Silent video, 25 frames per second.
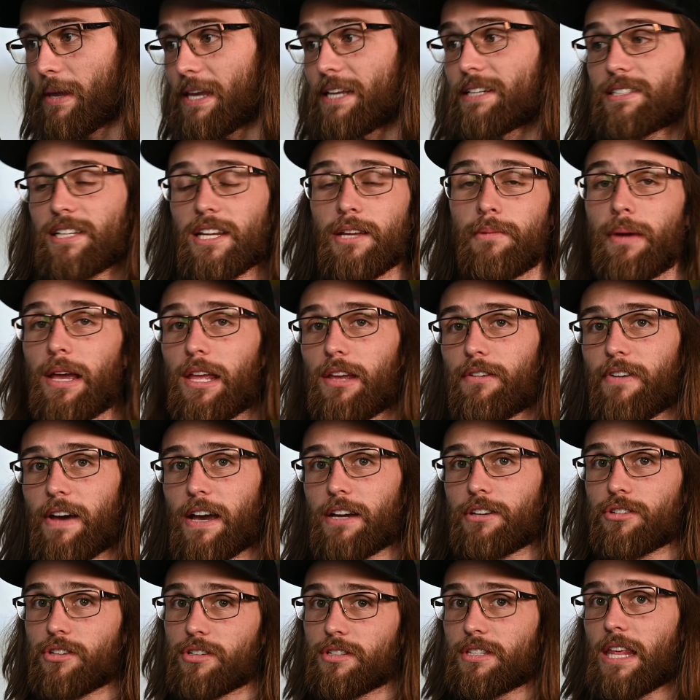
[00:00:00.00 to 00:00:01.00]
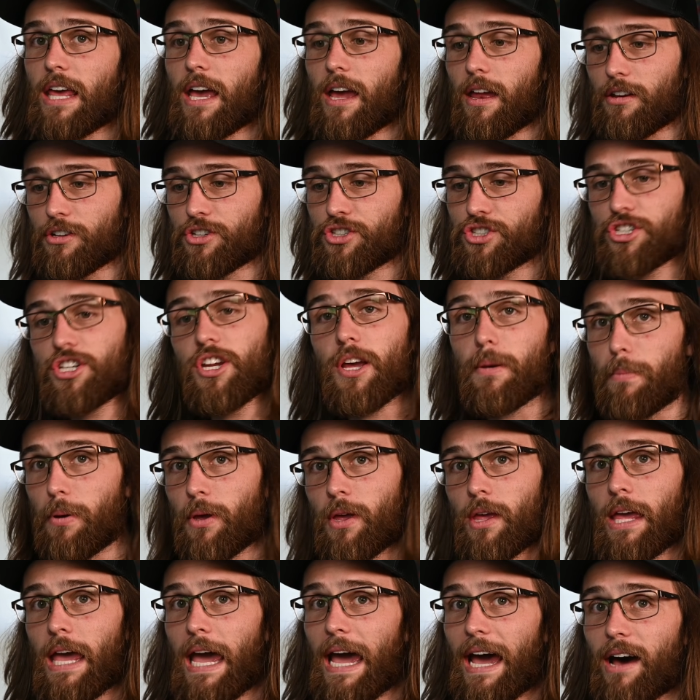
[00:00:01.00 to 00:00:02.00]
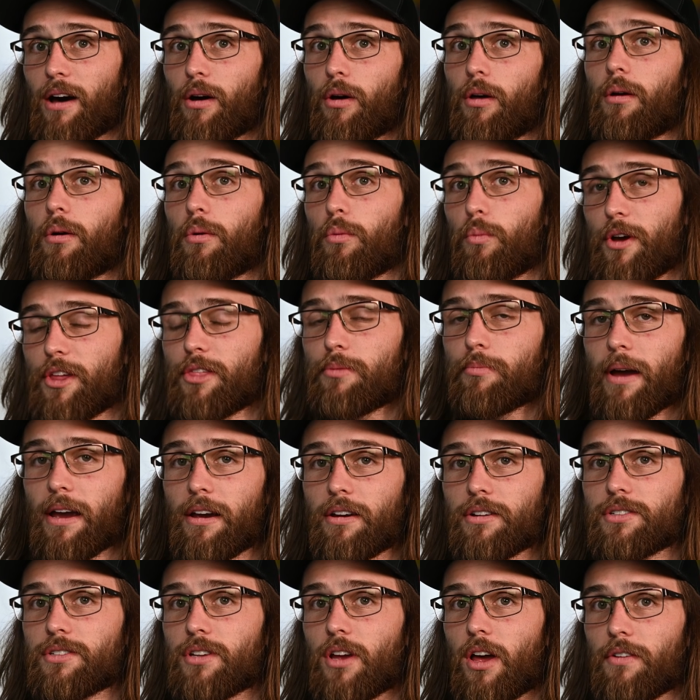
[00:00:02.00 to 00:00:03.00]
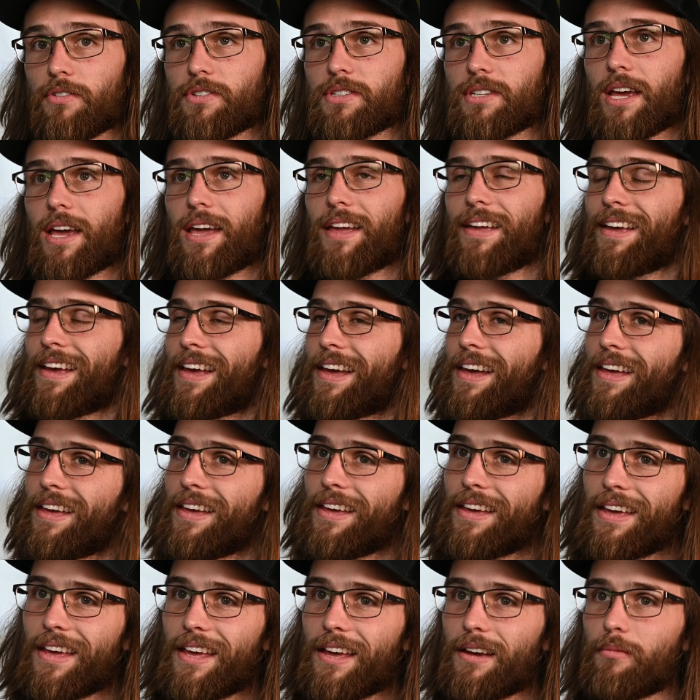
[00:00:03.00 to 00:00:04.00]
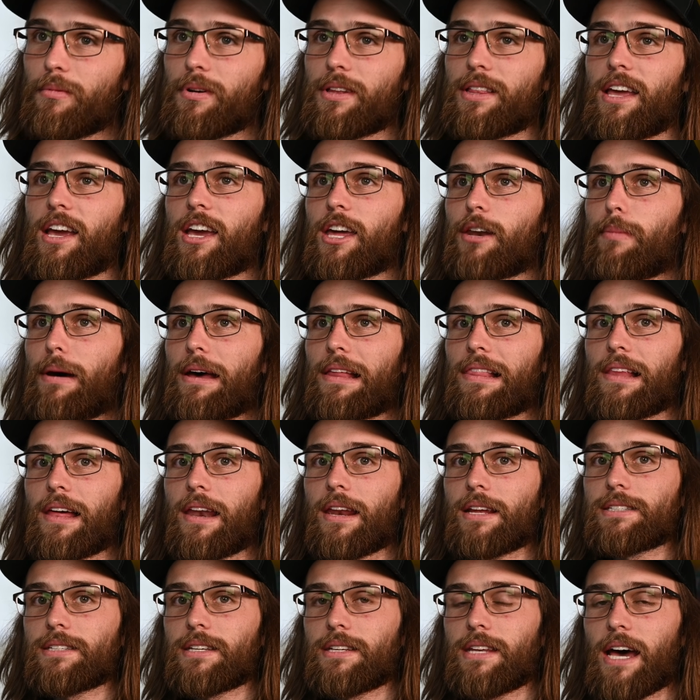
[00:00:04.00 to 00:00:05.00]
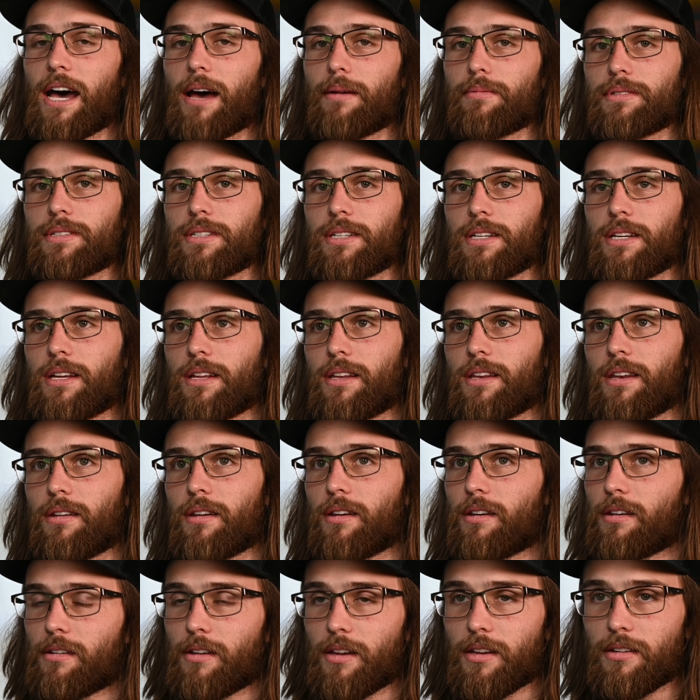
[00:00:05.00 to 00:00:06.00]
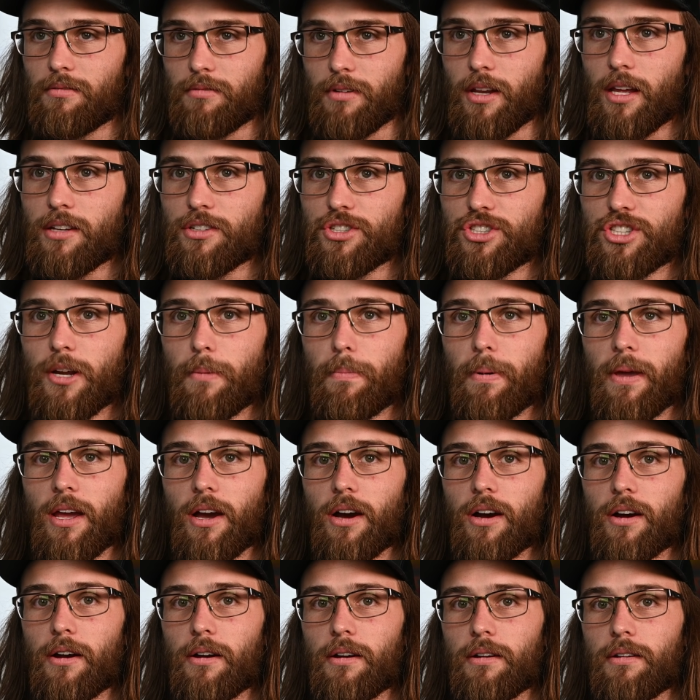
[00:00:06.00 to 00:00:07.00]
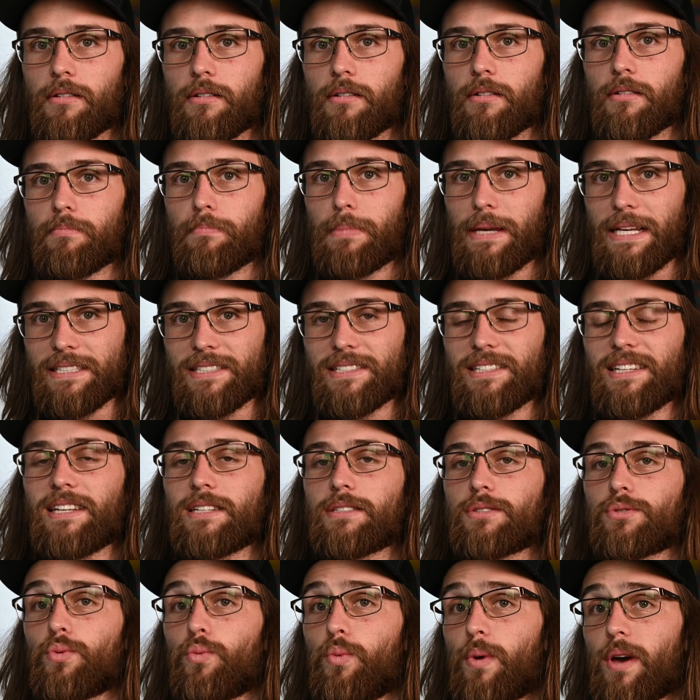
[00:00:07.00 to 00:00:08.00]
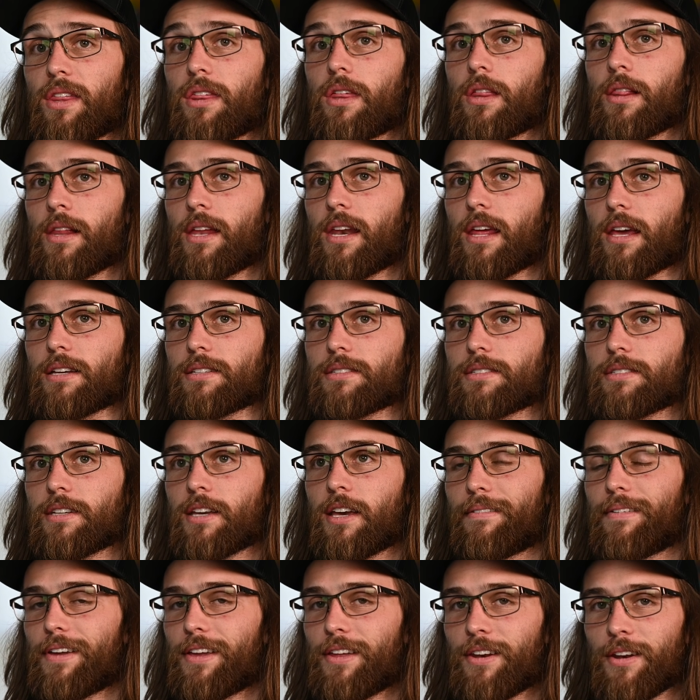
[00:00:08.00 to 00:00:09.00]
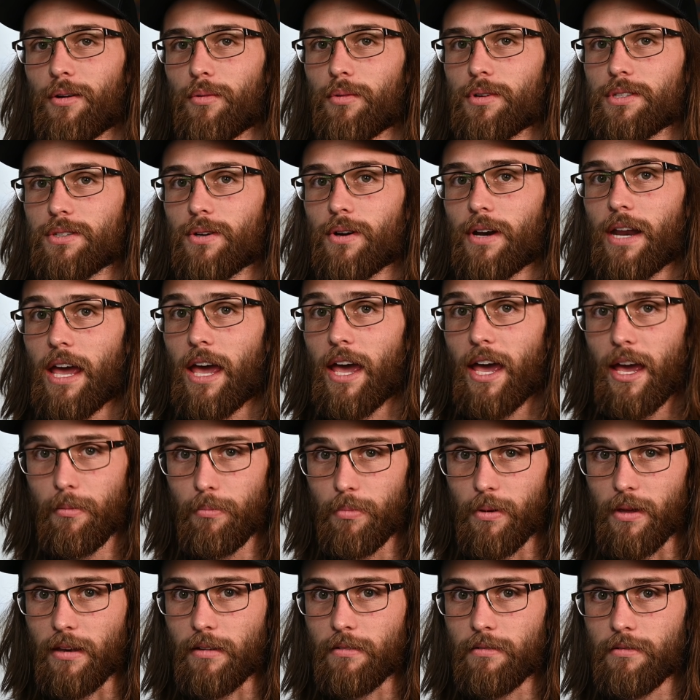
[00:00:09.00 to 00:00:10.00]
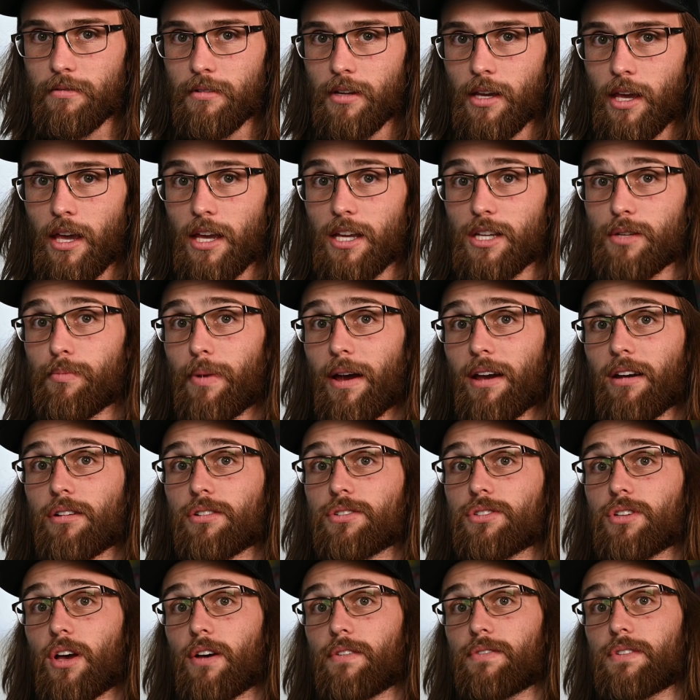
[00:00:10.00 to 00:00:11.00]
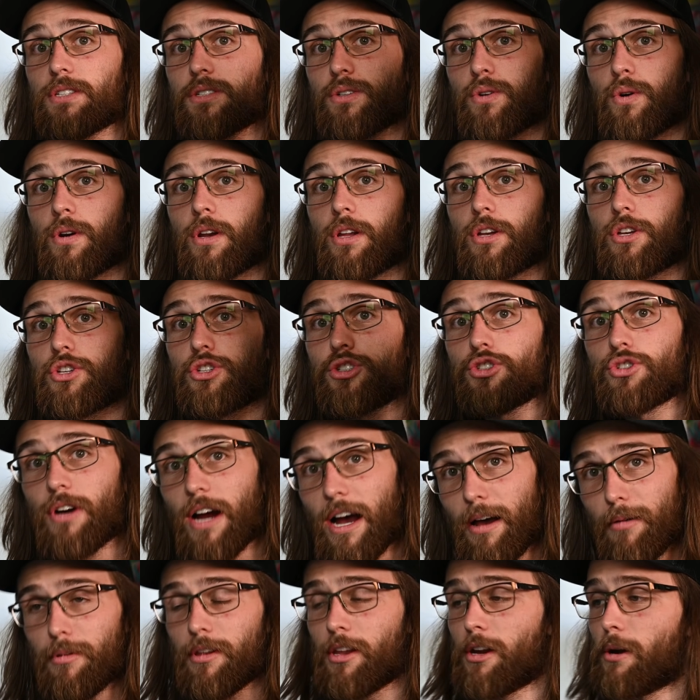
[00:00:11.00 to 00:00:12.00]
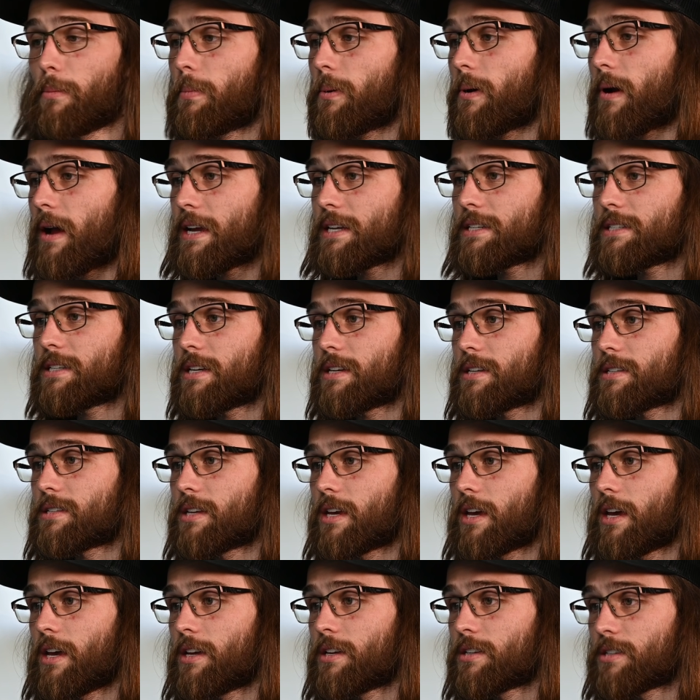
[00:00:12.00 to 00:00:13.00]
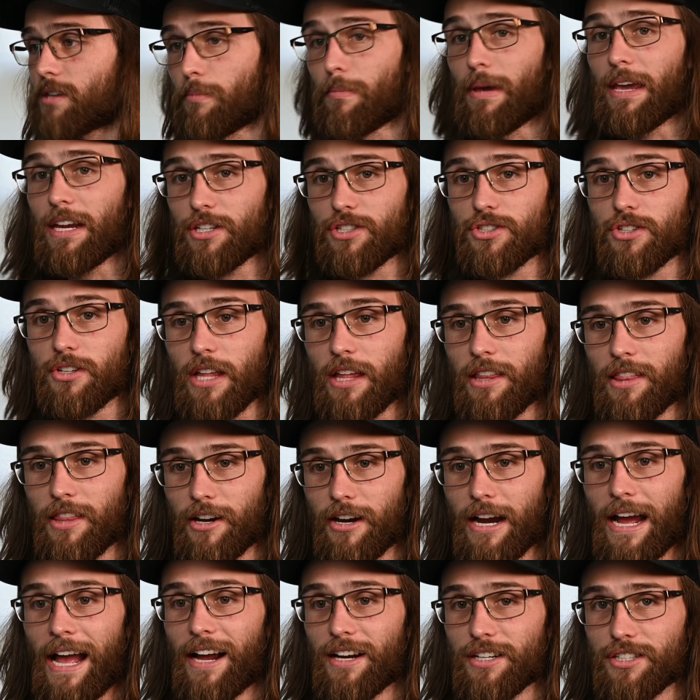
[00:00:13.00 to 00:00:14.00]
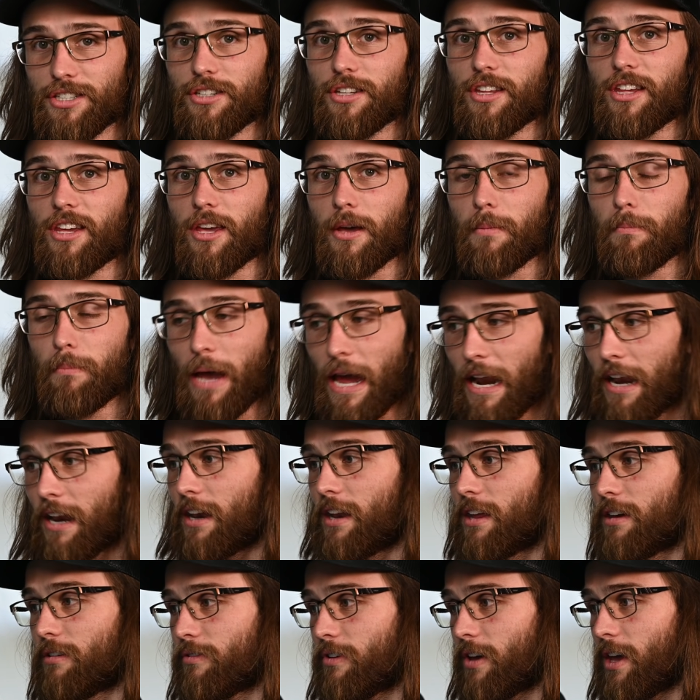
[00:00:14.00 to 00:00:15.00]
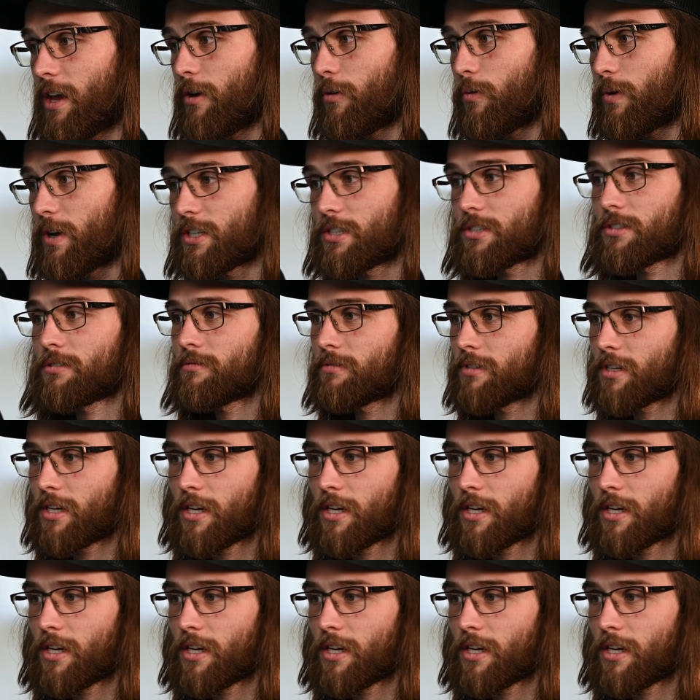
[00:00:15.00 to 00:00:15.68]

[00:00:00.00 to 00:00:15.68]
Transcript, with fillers: PC manufacturers that ship out with Microsoft say, and we're thinking about Linux adoption and, and, and shipping our PCs with Linux. Well, you know what's going to happen is Microsoft is going to drop their prices to make sure that they're actually competitive, which